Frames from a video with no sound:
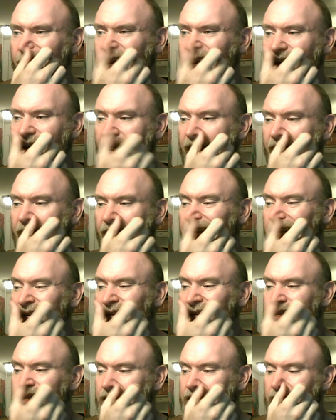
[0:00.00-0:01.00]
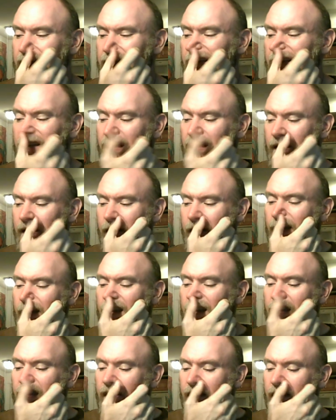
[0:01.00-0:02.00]
And
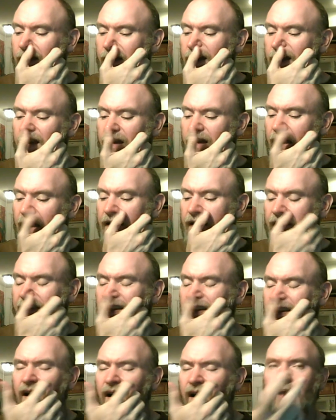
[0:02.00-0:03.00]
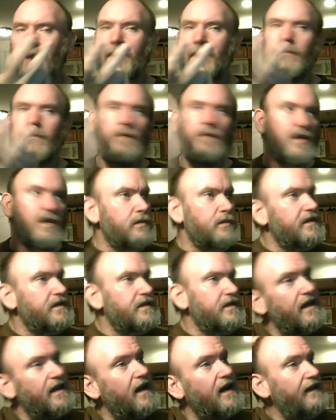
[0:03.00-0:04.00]
at the time, this
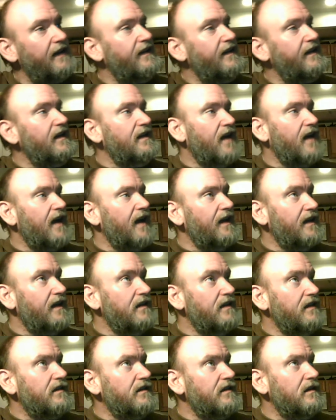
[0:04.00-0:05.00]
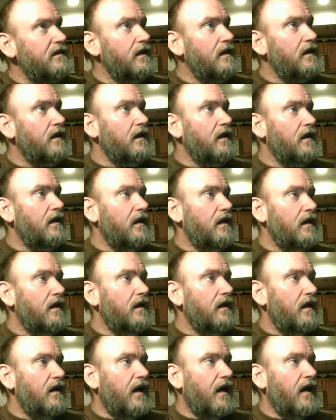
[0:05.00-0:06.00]
was the 1990s,
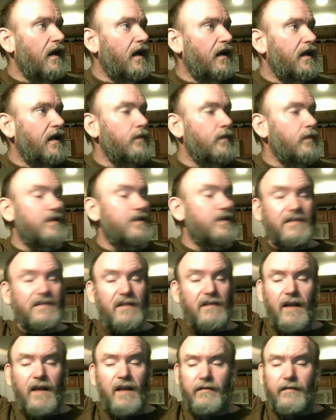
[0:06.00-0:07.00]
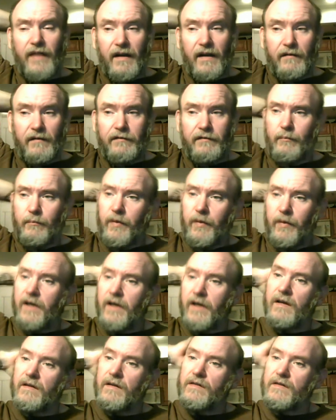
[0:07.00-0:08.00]
it was innovative,
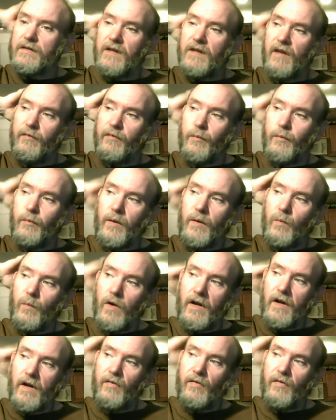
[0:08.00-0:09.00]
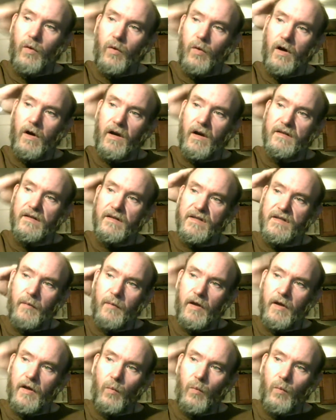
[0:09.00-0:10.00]
because if we wanted to work in
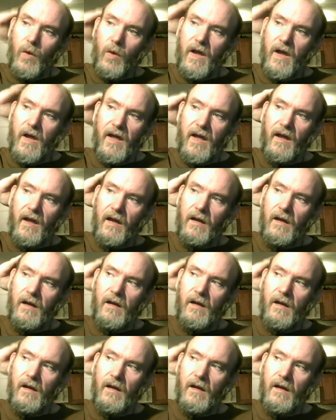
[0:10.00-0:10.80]
some other way,